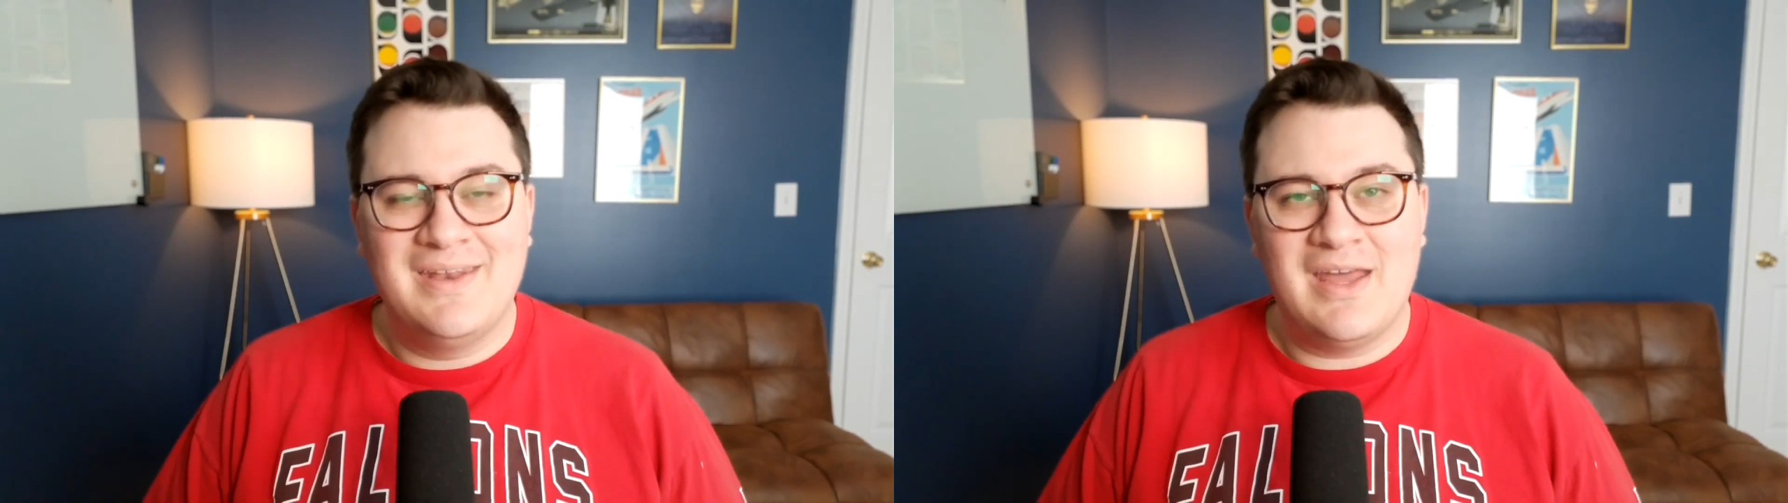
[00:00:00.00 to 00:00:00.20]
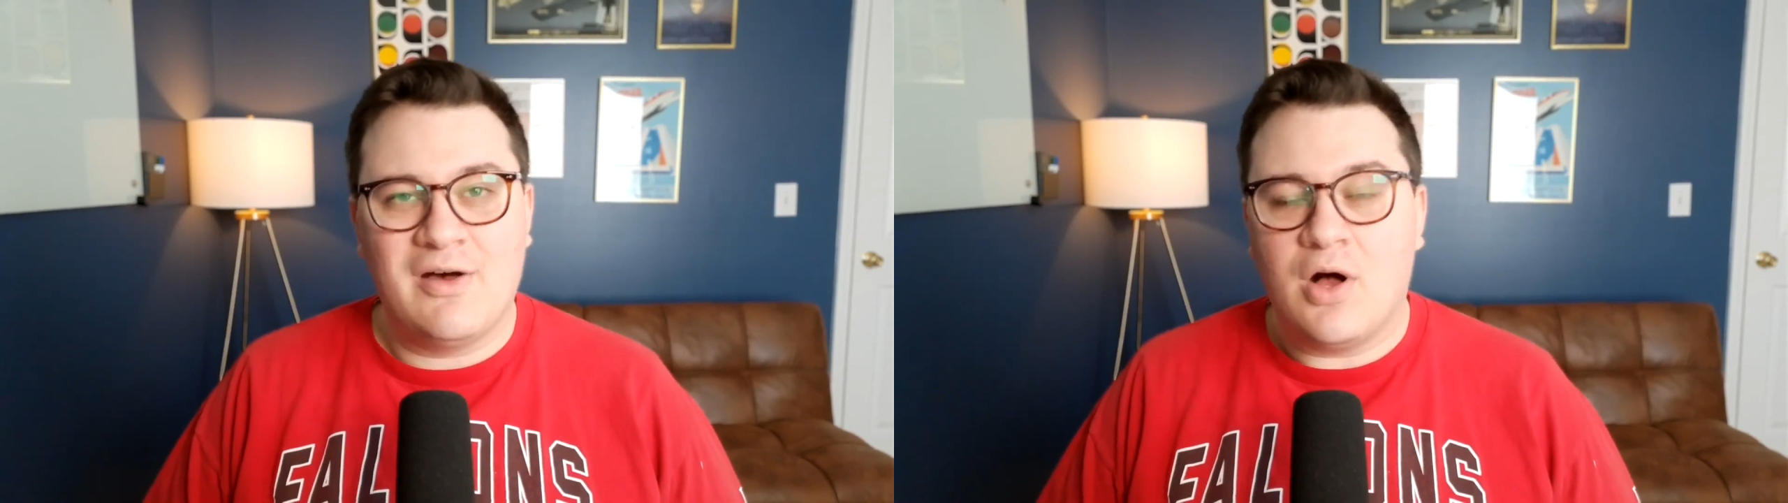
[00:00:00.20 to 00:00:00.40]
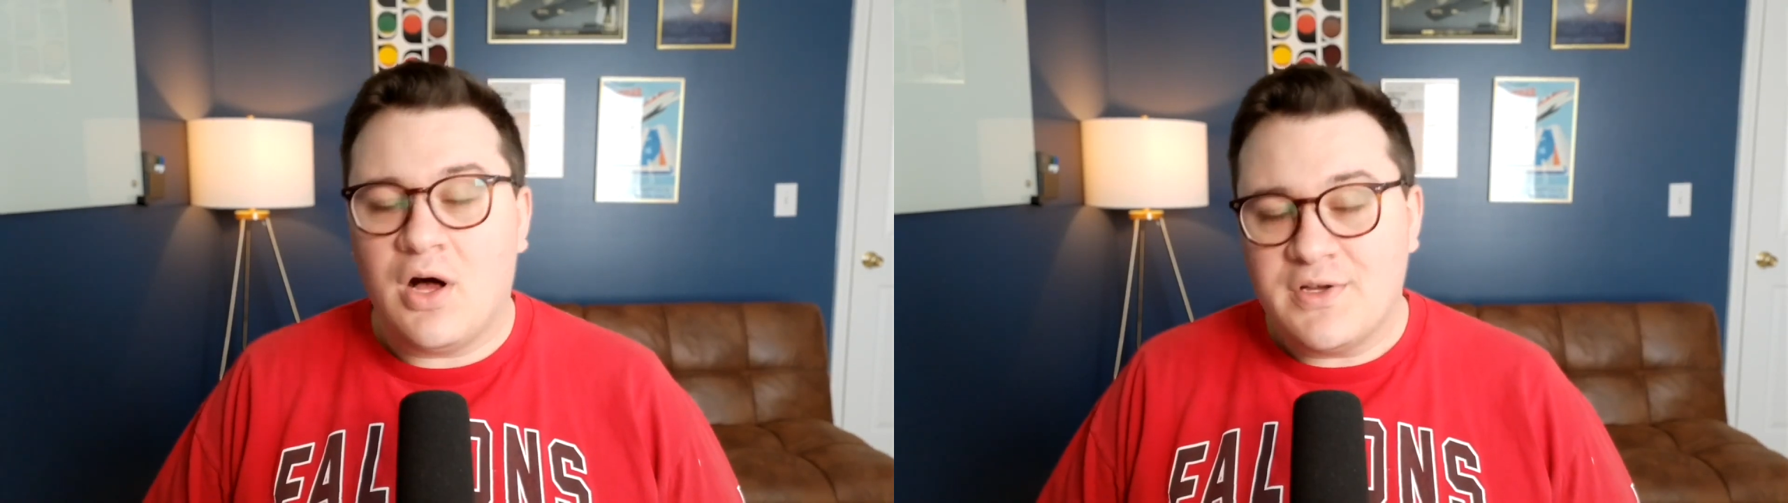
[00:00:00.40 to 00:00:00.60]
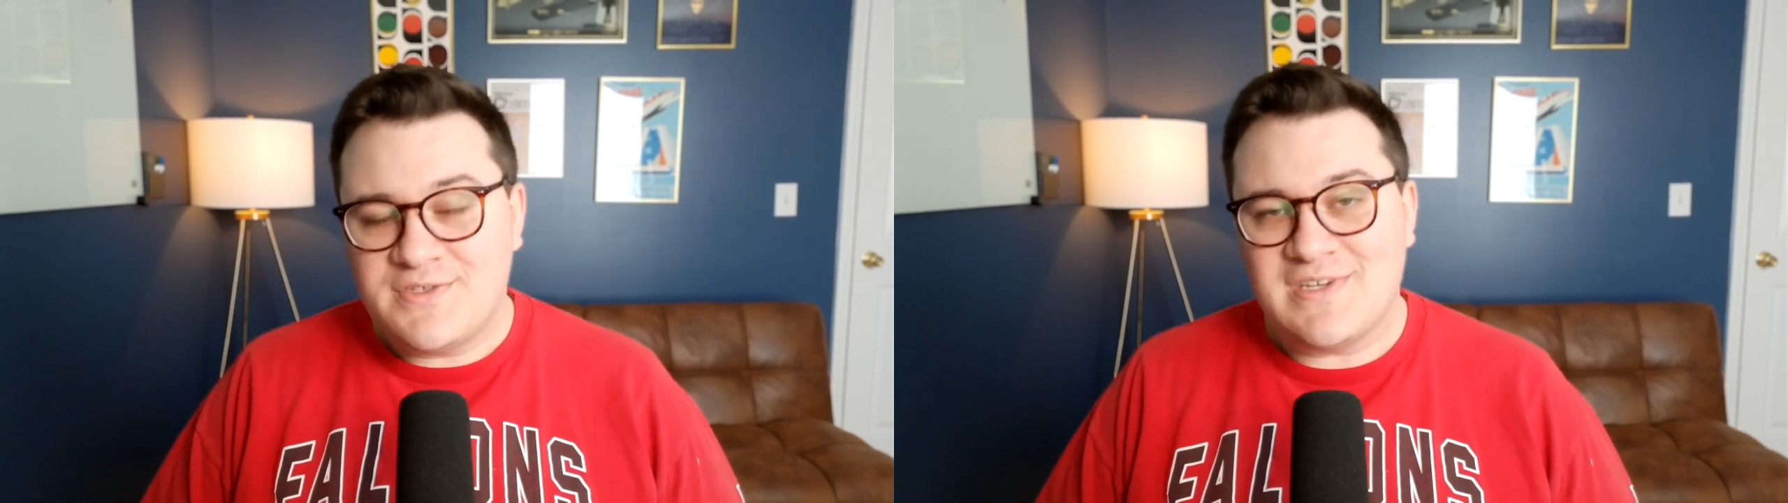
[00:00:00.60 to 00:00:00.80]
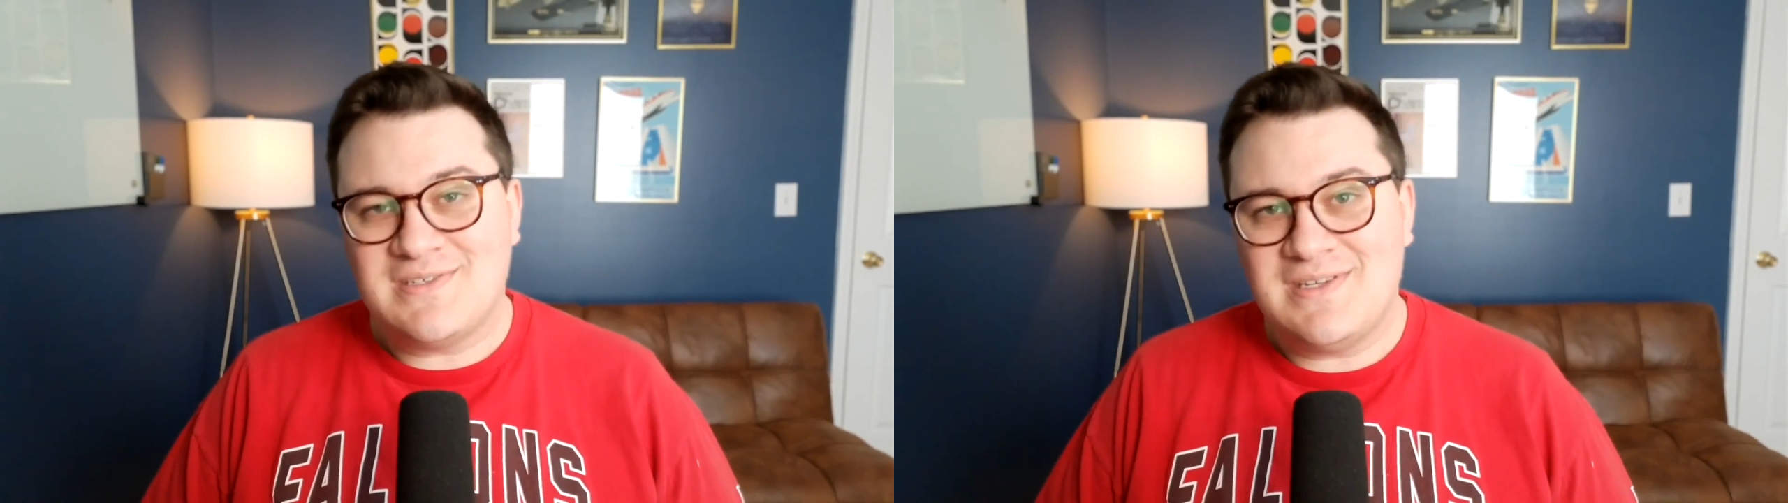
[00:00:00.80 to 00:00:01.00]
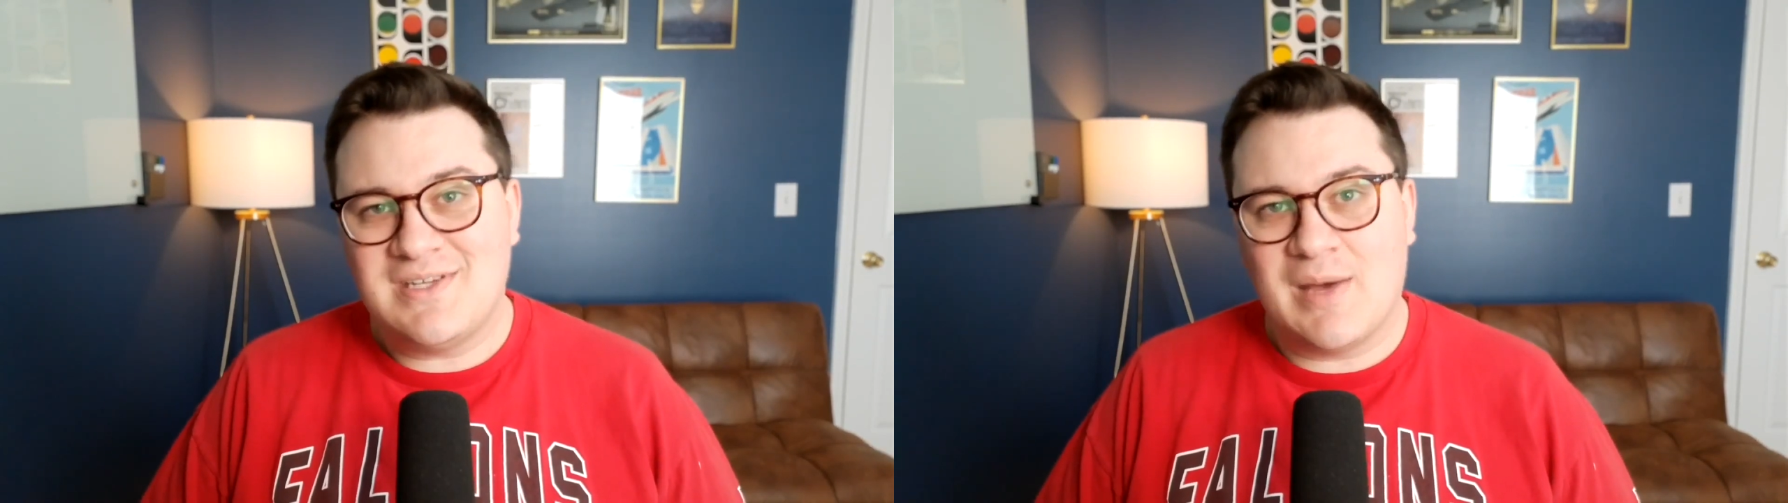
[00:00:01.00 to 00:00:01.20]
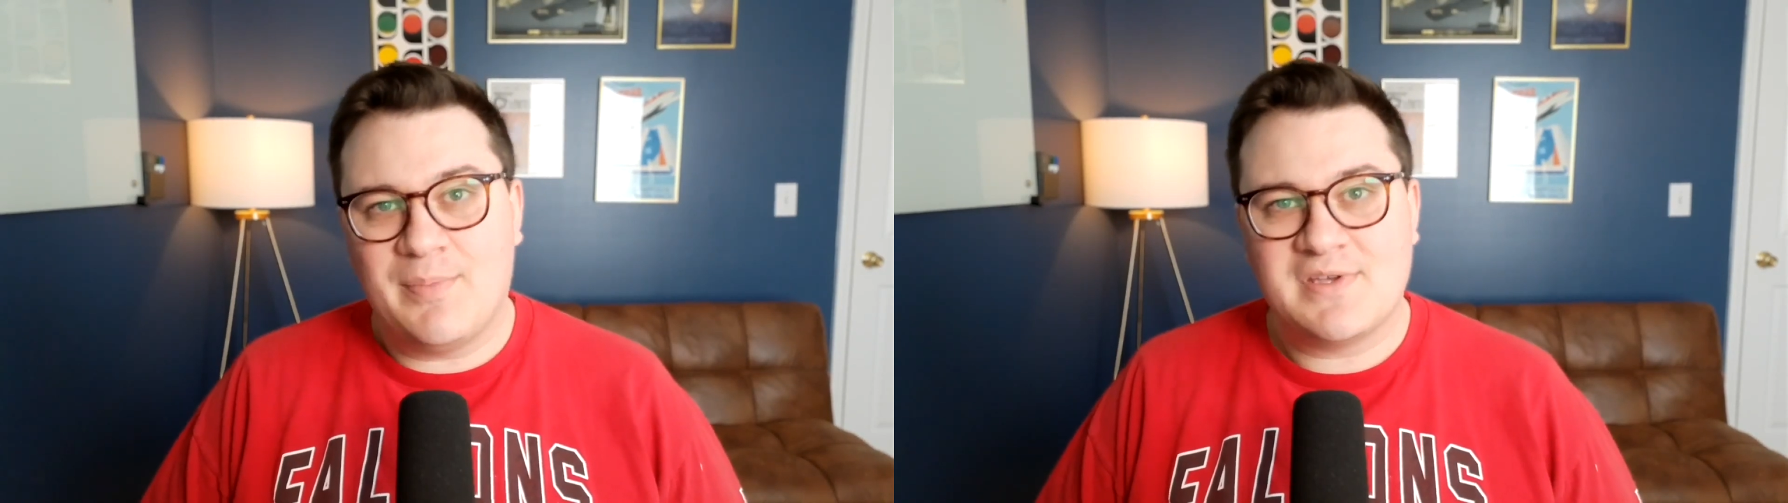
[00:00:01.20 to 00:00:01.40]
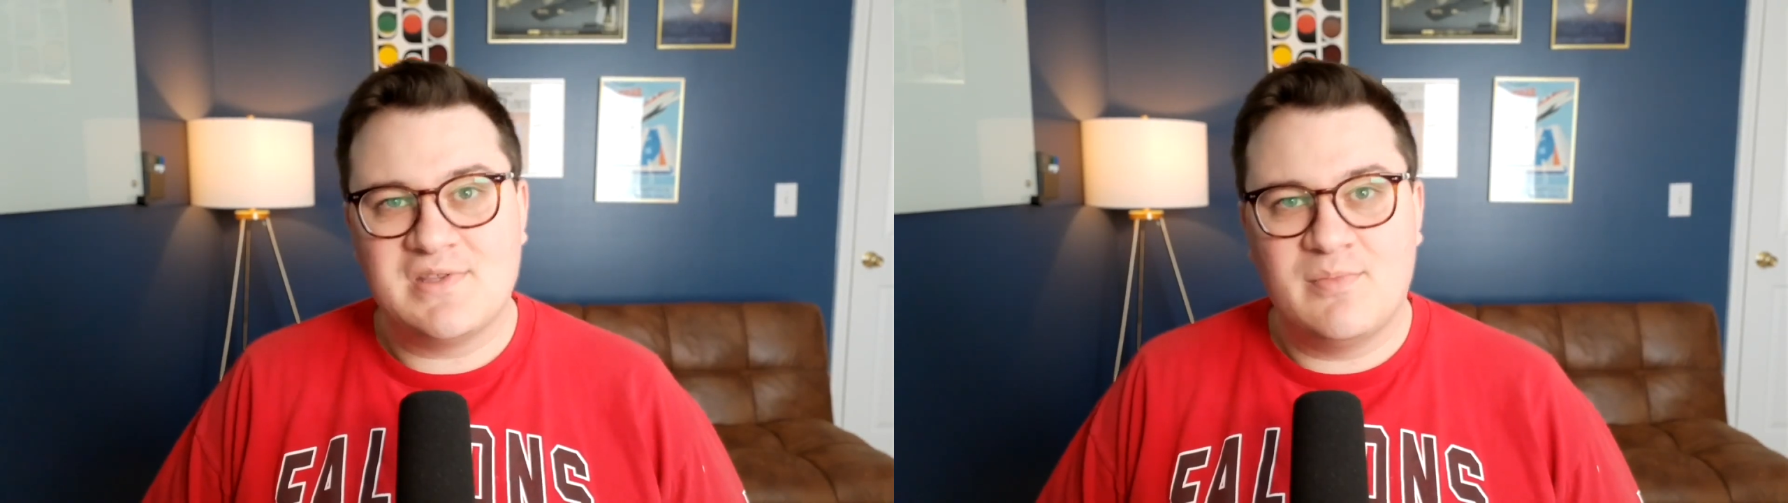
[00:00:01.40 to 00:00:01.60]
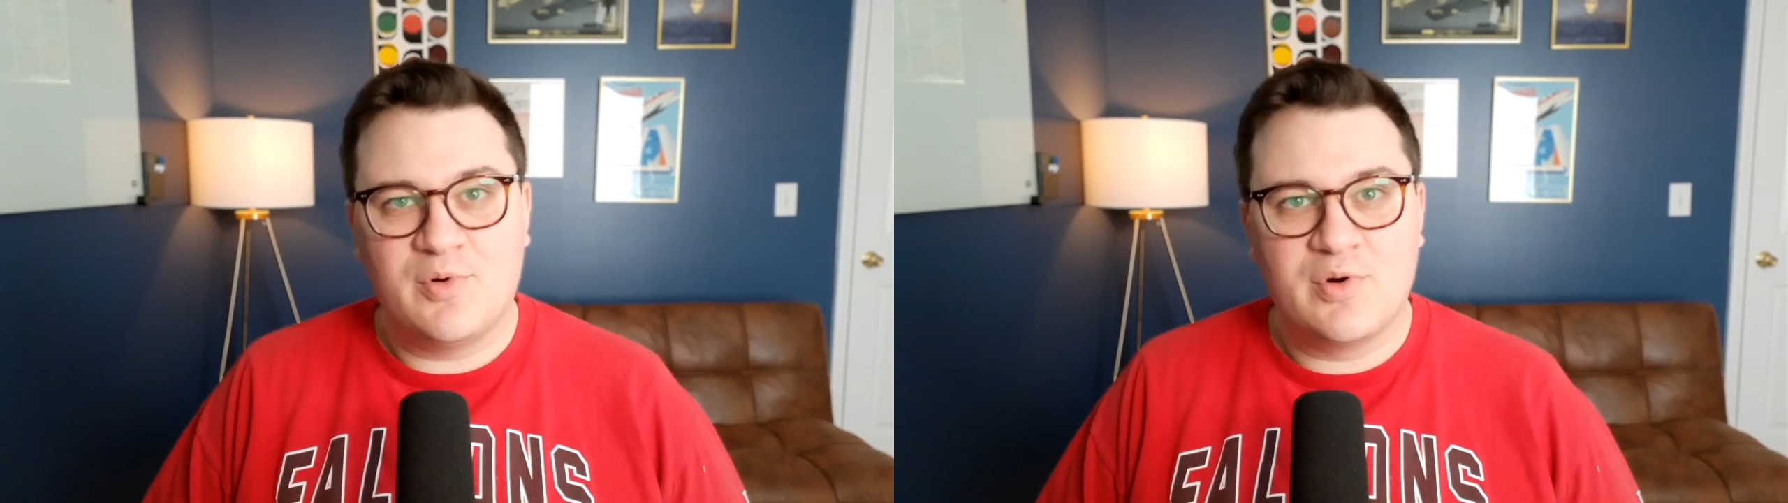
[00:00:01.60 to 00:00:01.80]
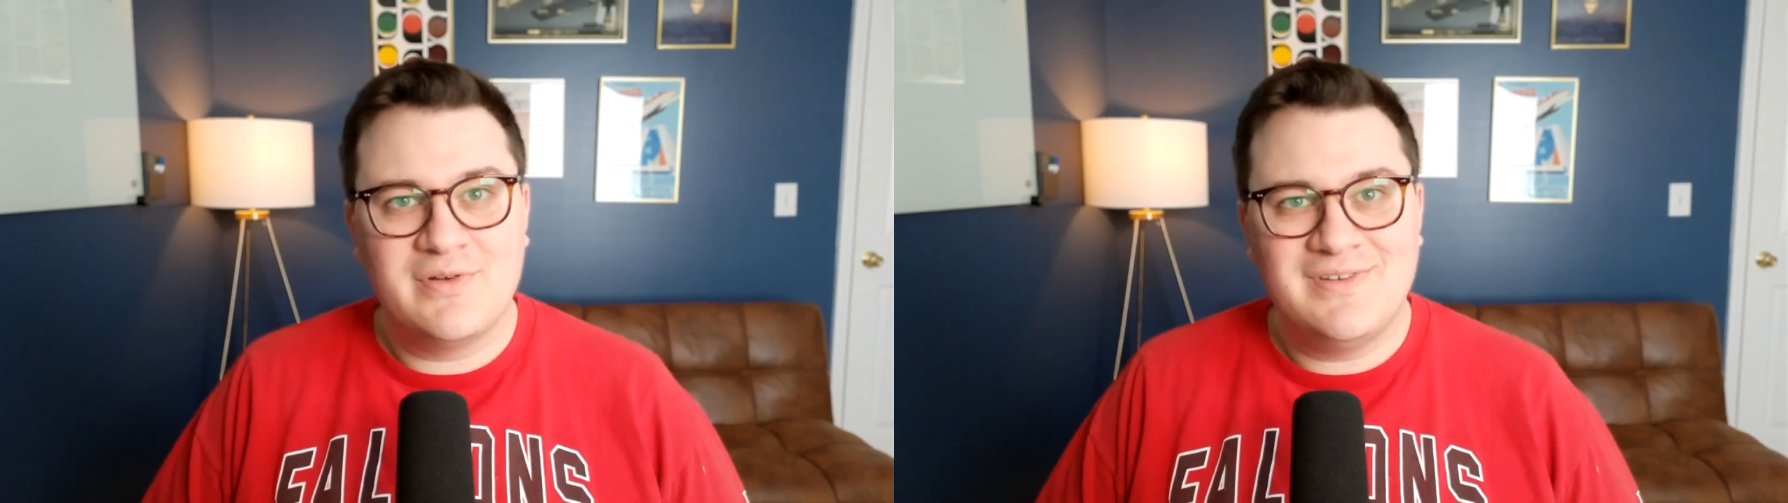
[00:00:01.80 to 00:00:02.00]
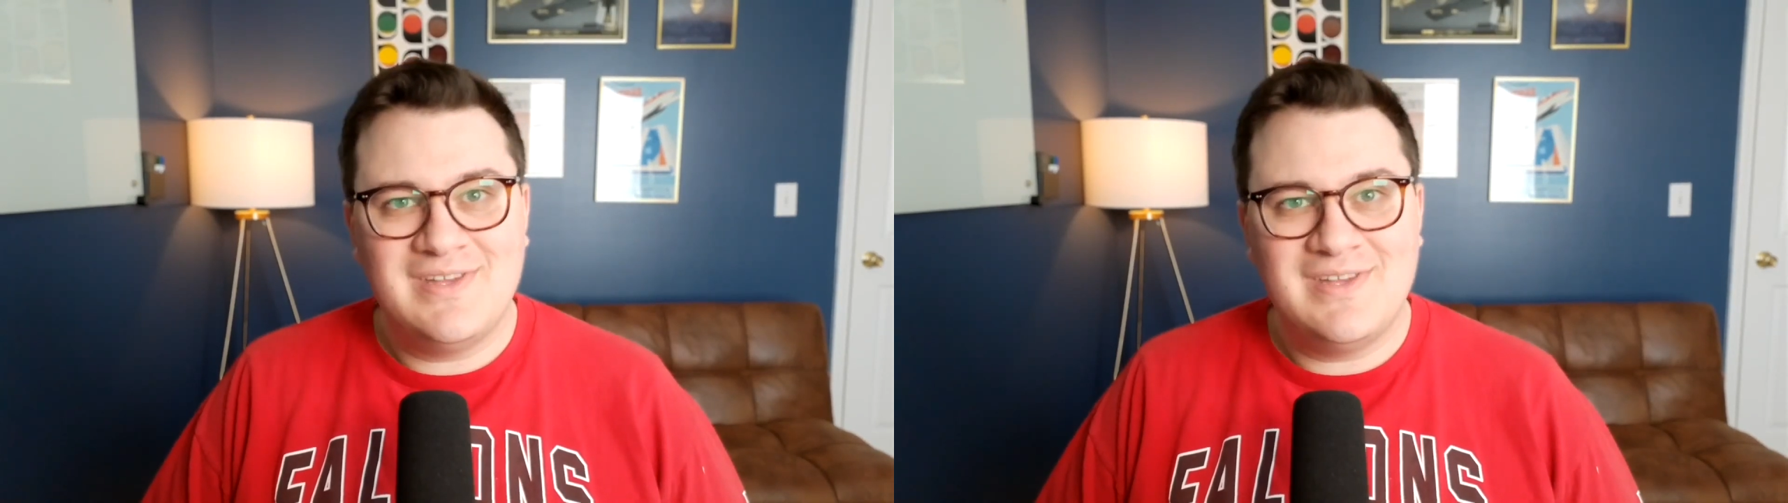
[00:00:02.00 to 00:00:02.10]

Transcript: Now, all 16 topics on the board